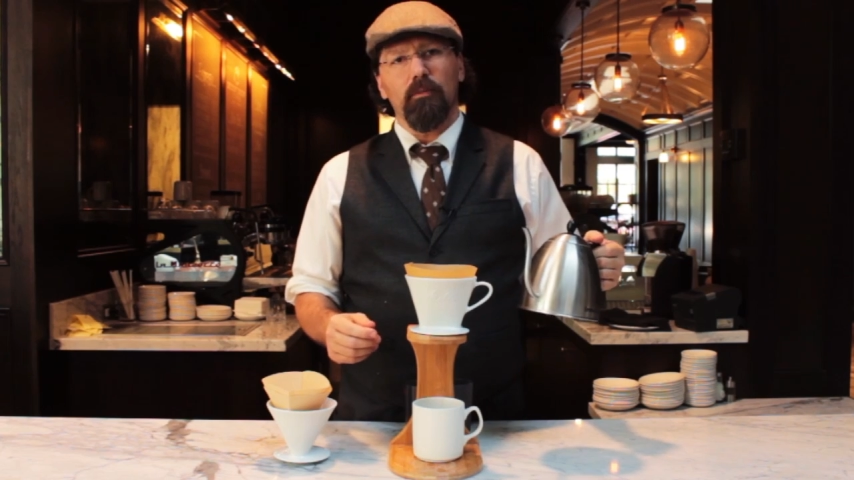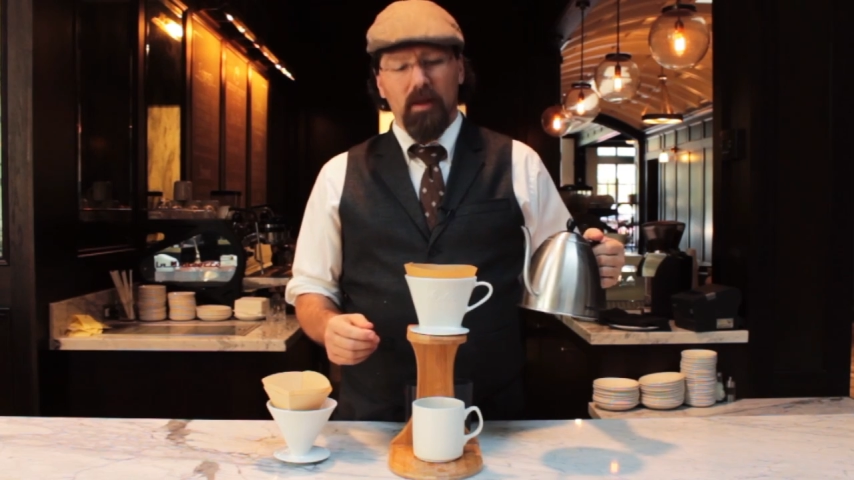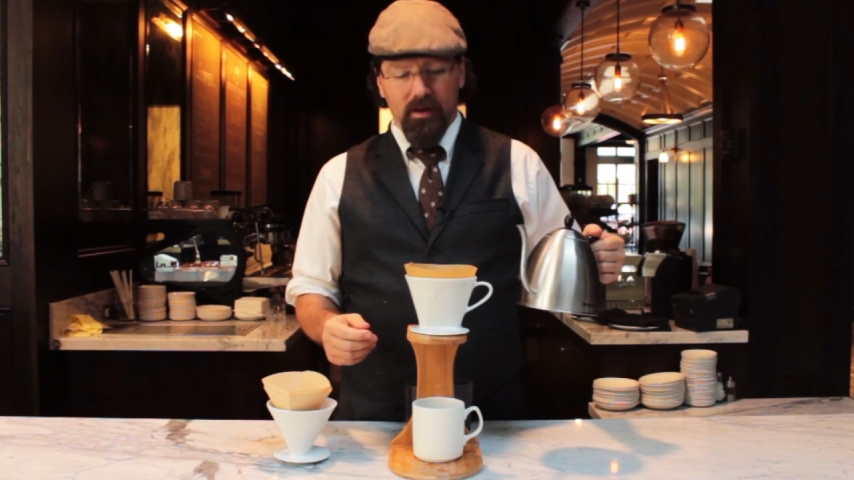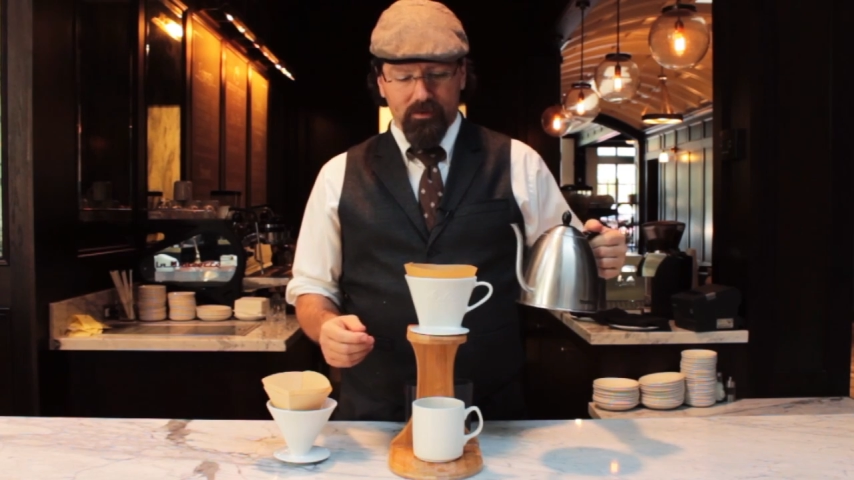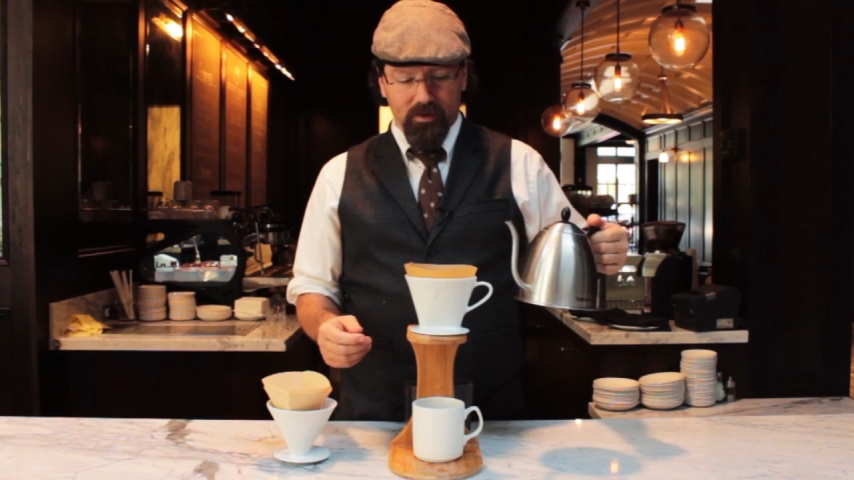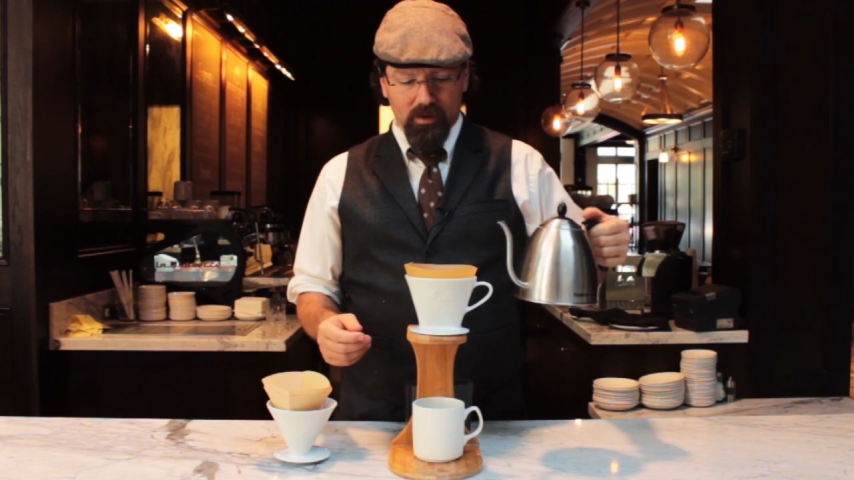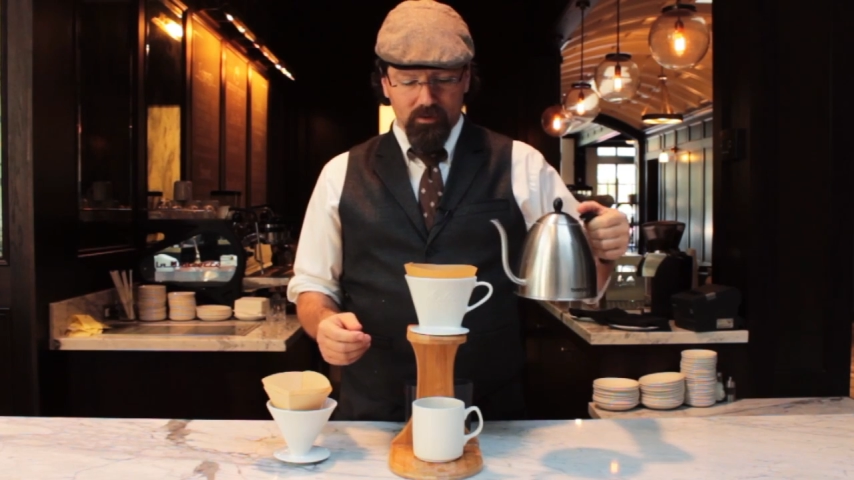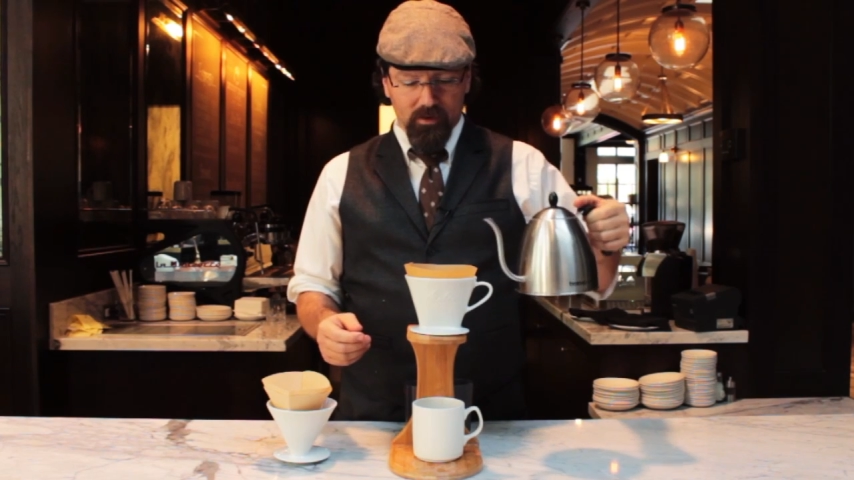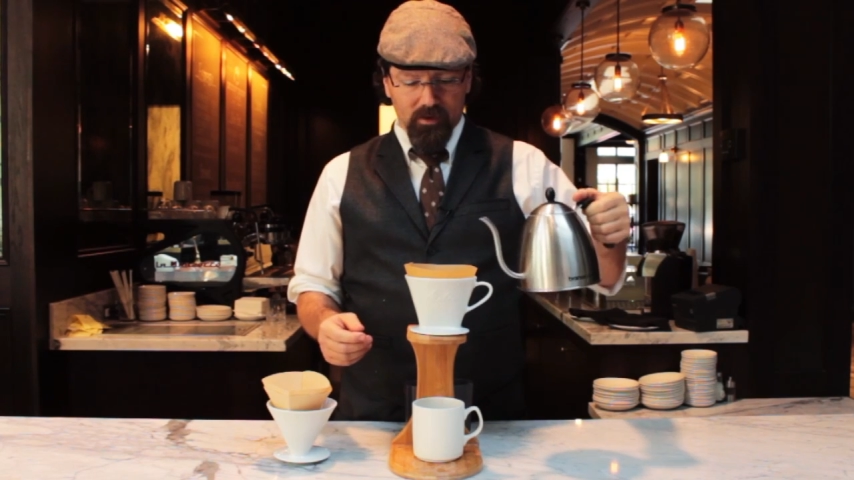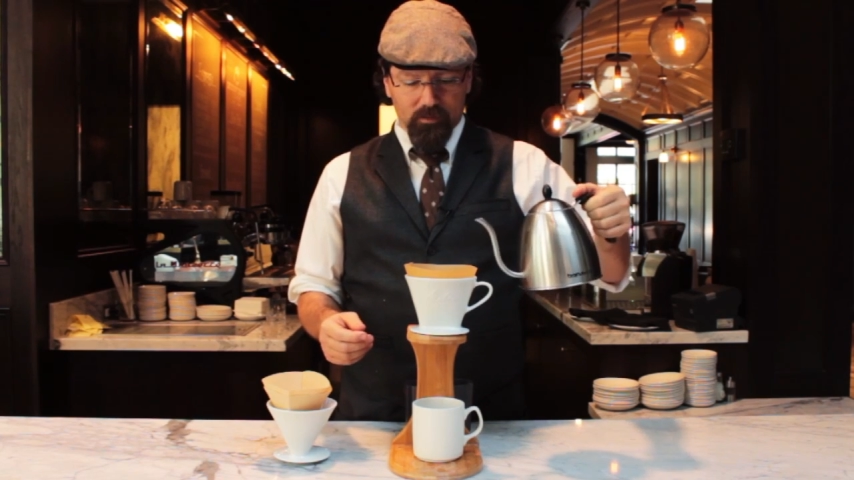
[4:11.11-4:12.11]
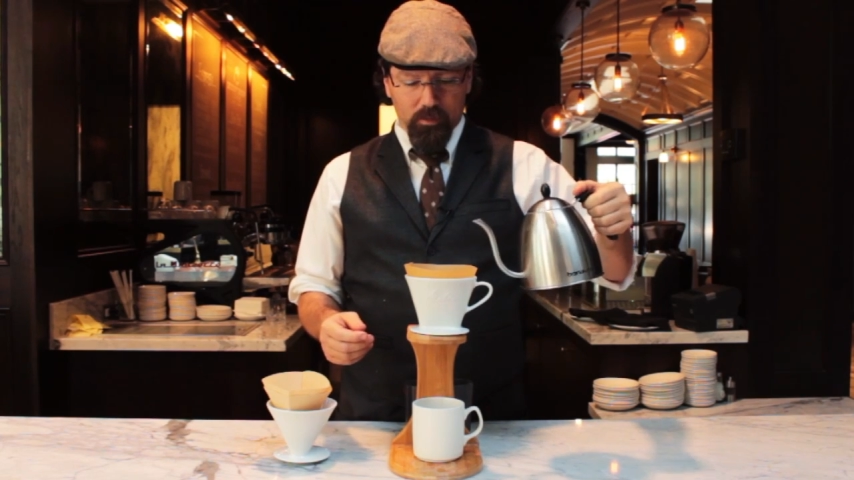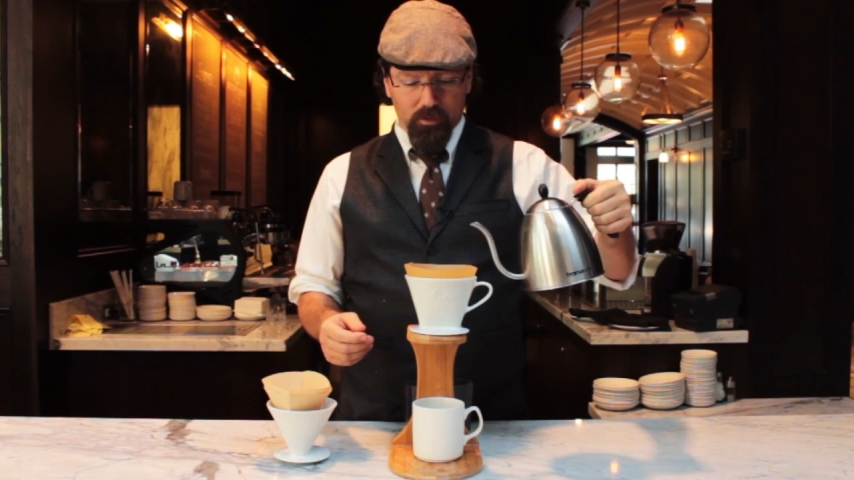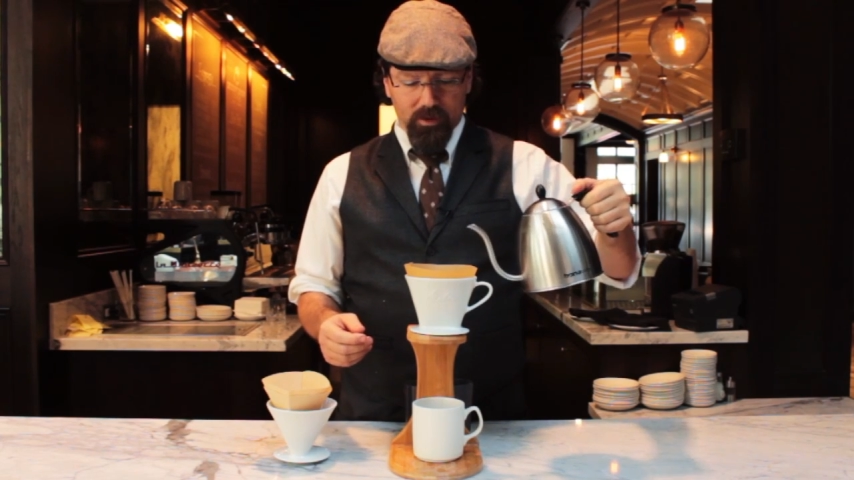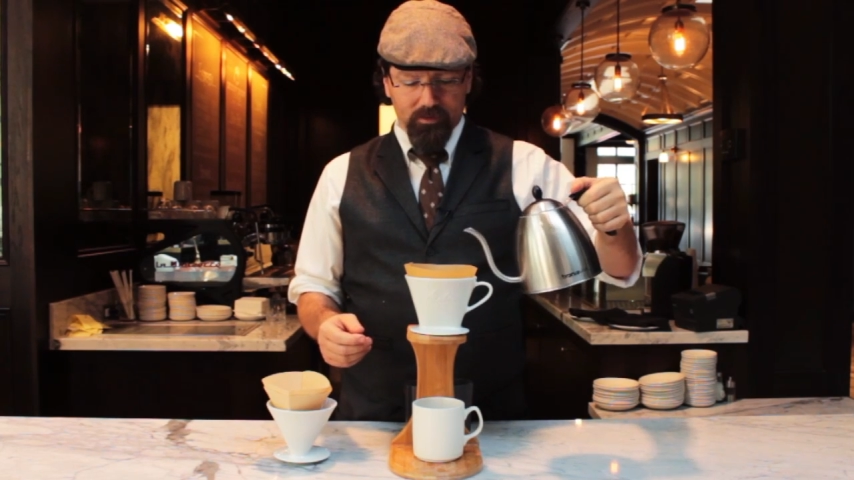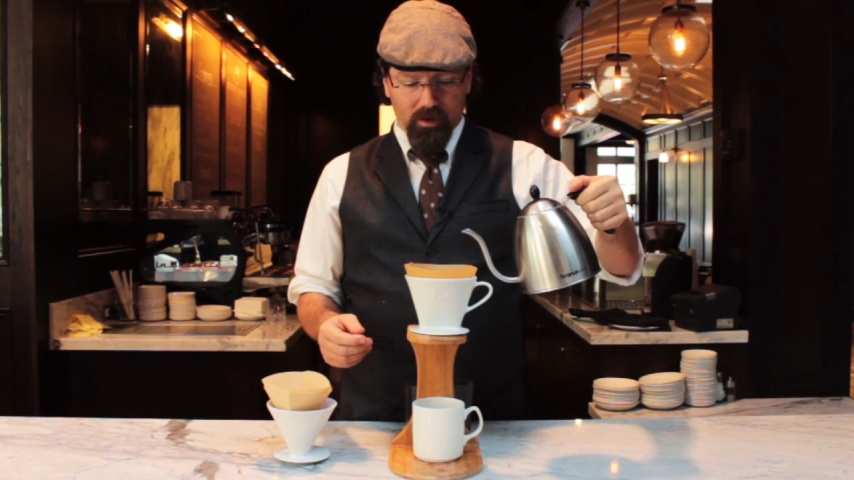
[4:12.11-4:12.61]
minutes into this
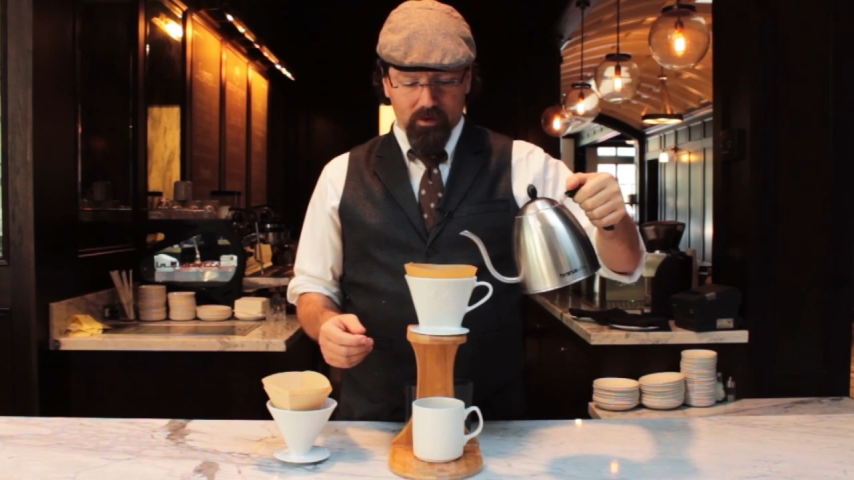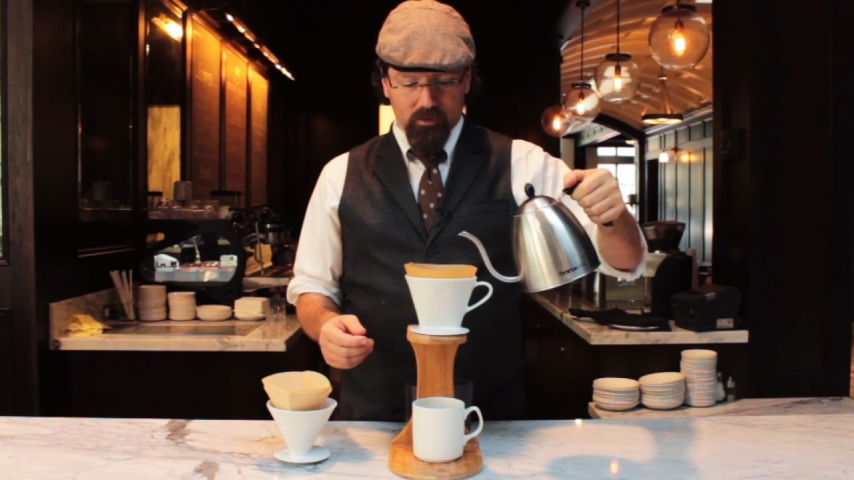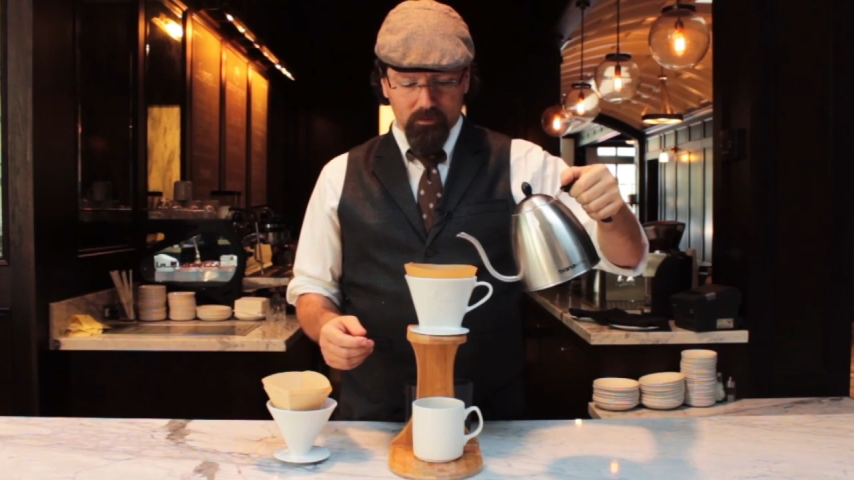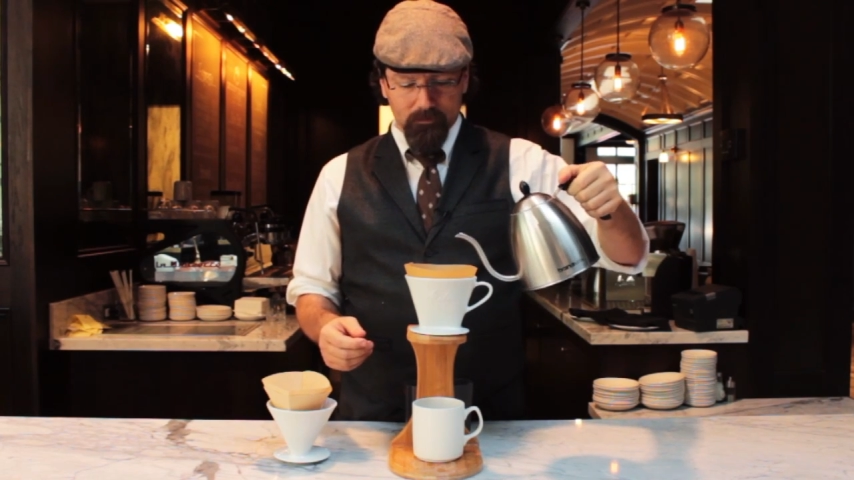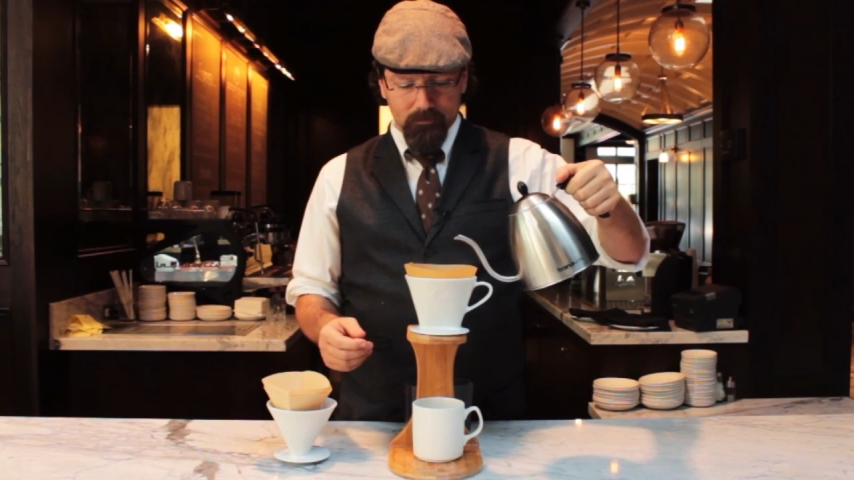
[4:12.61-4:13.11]
brewing cycle.